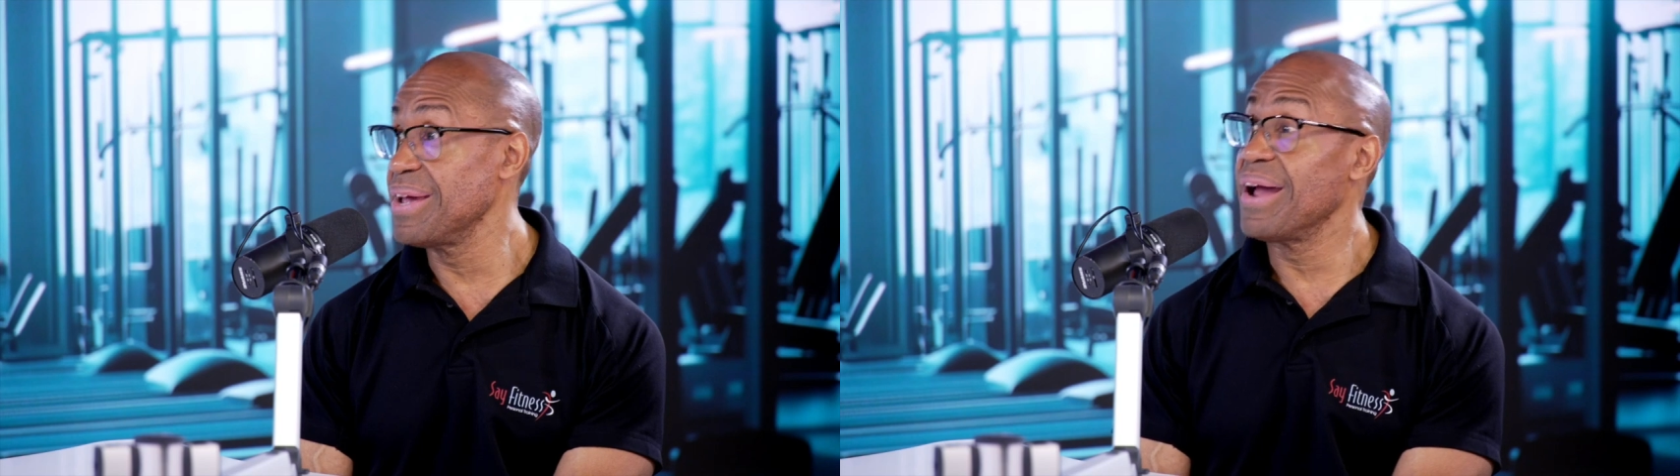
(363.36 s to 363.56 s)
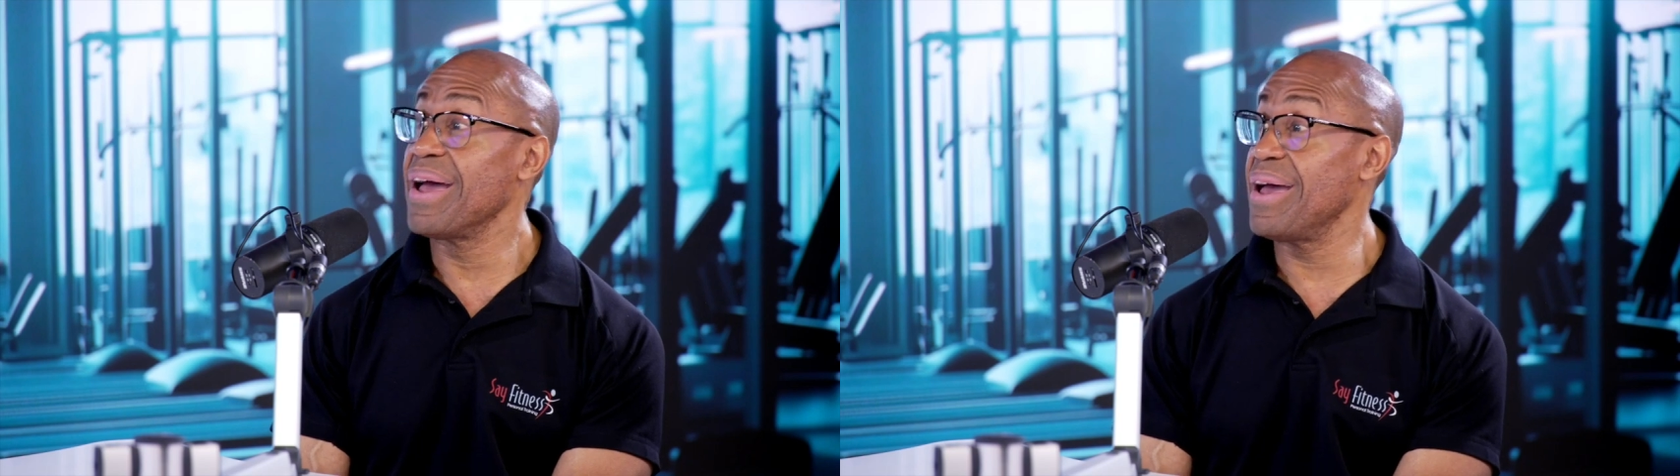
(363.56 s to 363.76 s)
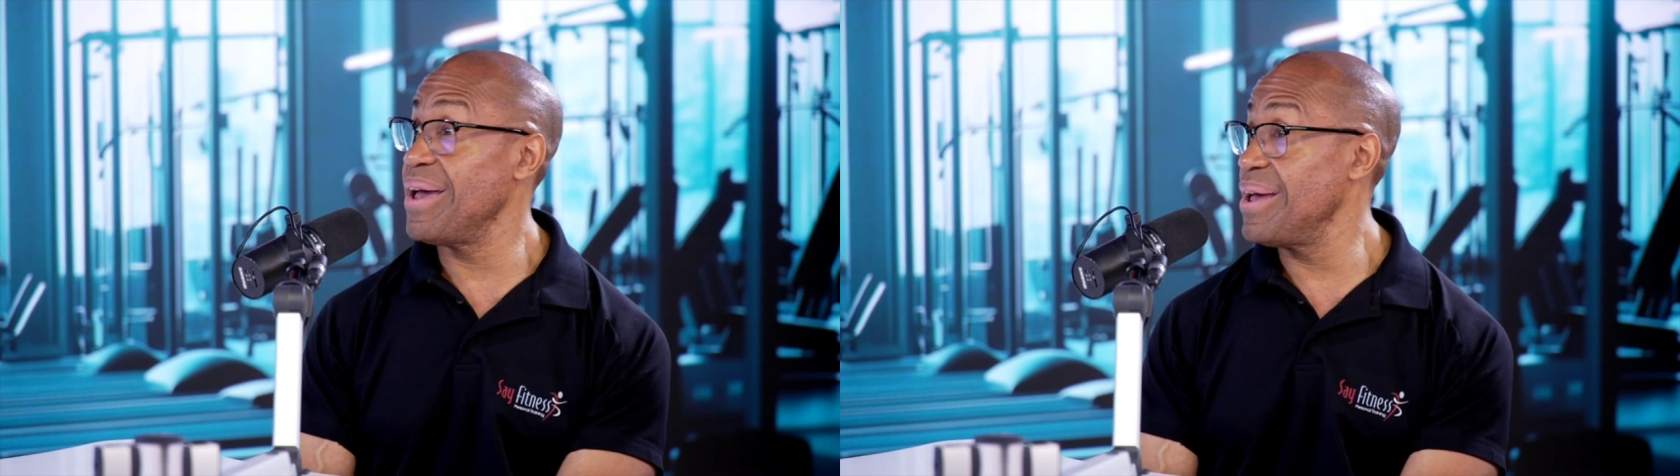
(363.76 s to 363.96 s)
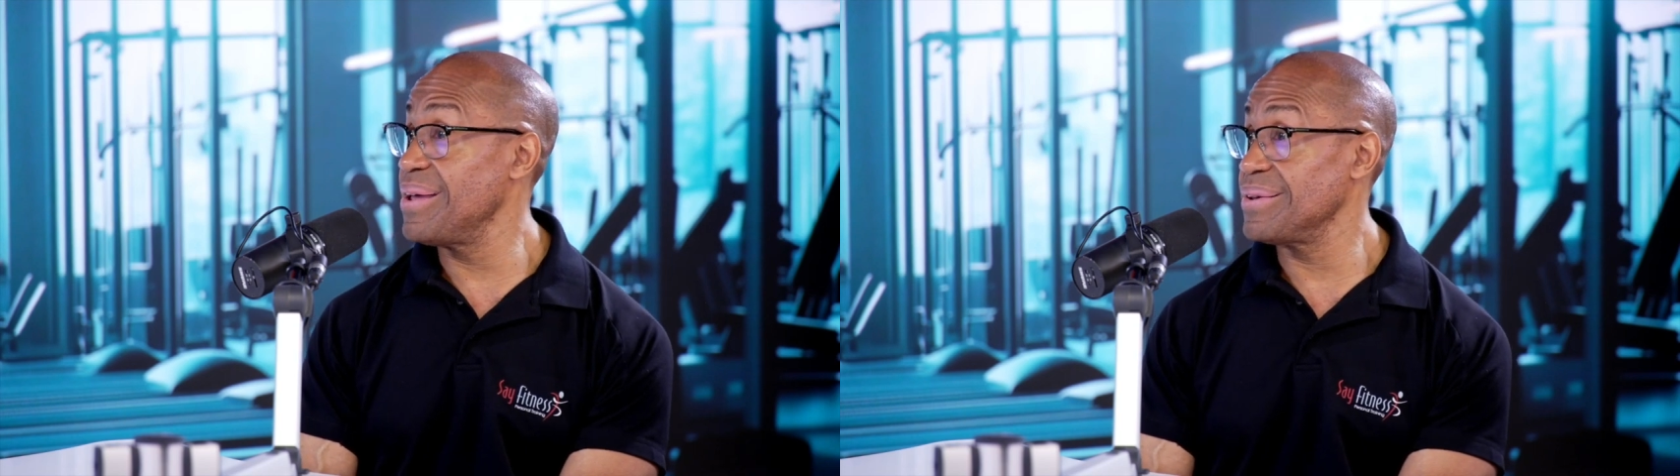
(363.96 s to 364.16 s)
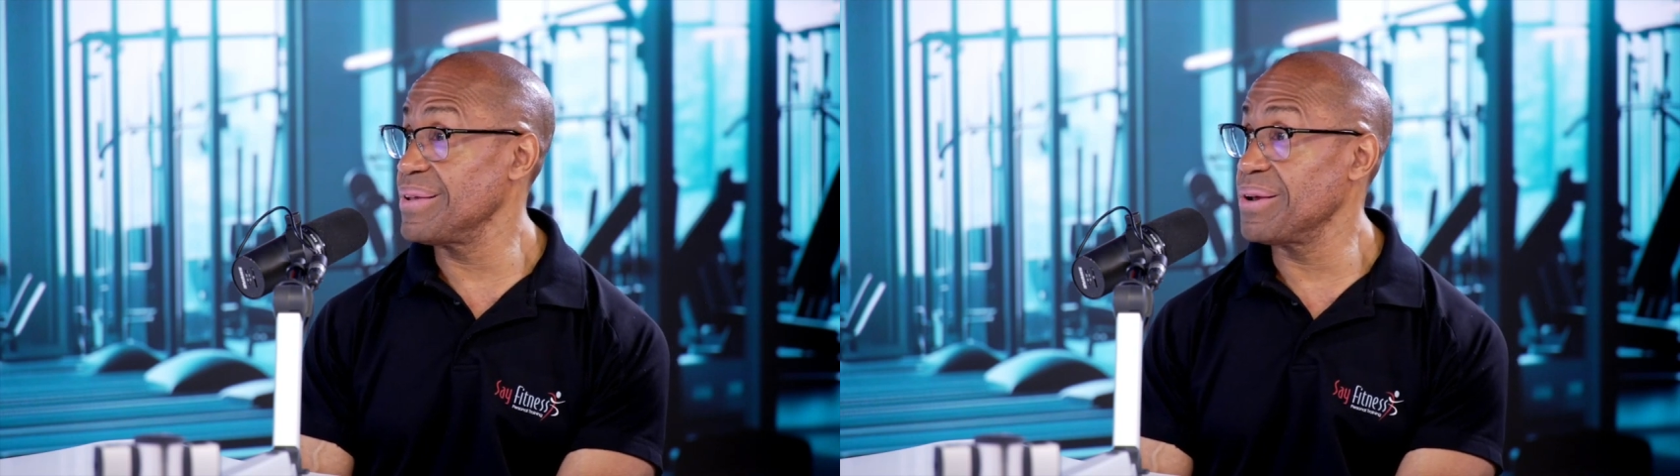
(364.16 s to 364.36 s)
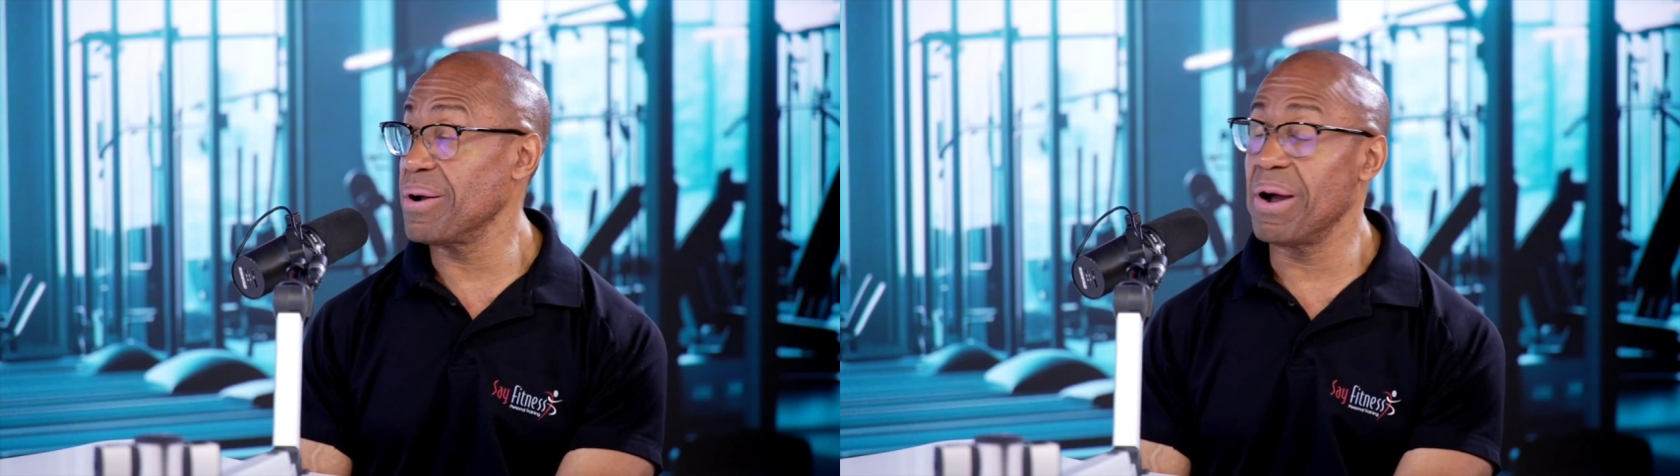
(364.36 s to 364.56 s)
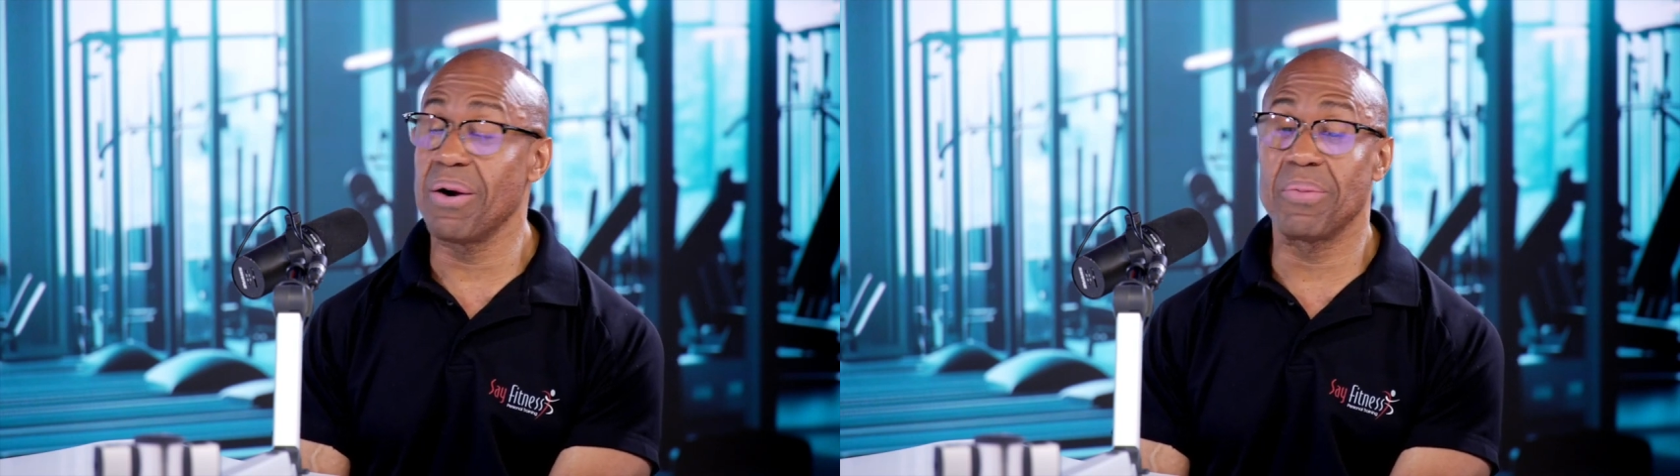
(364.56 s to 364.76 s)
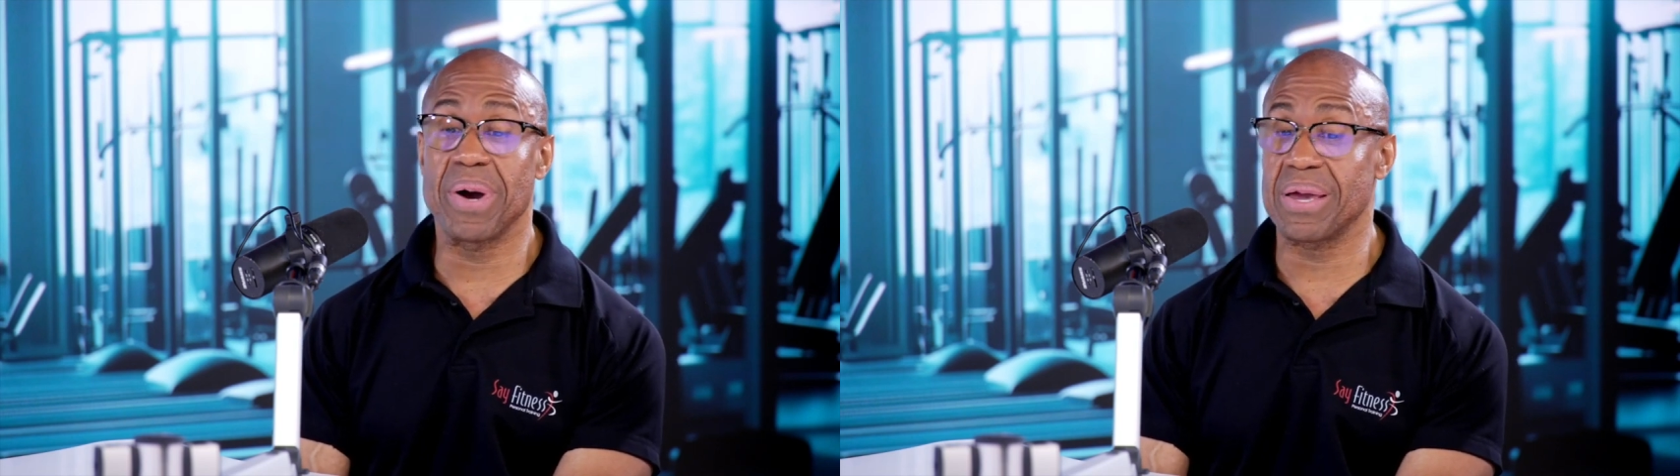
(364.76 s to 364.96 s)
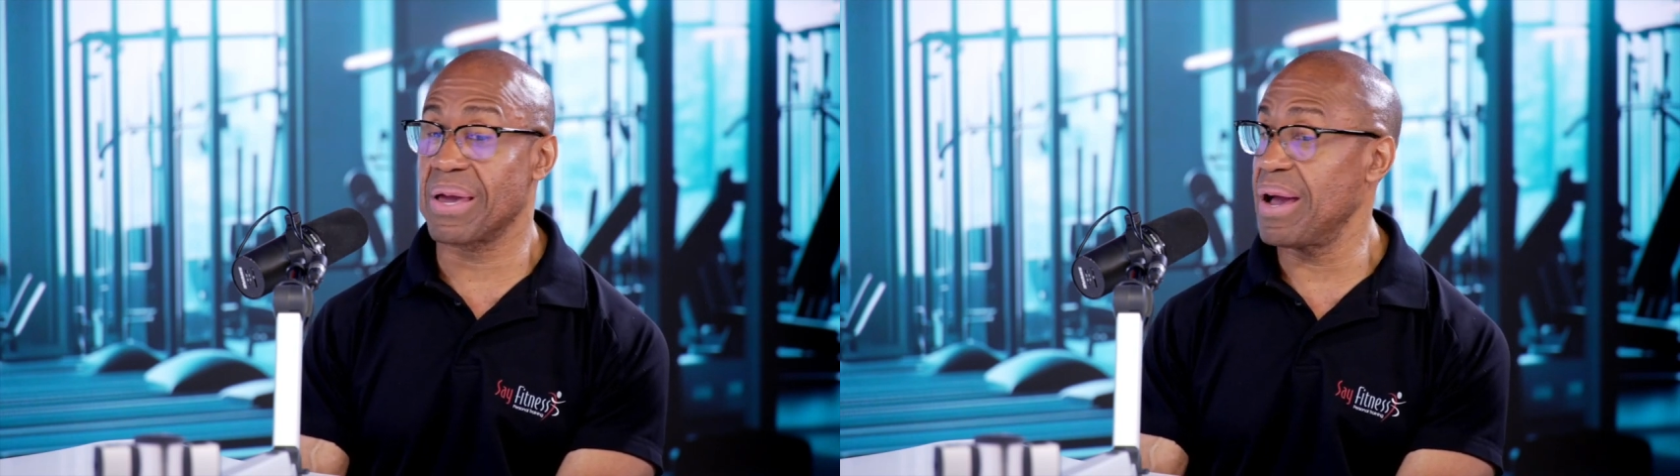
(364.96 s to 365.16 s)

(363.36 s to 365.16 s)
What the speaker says: and, you know, oh, Mike,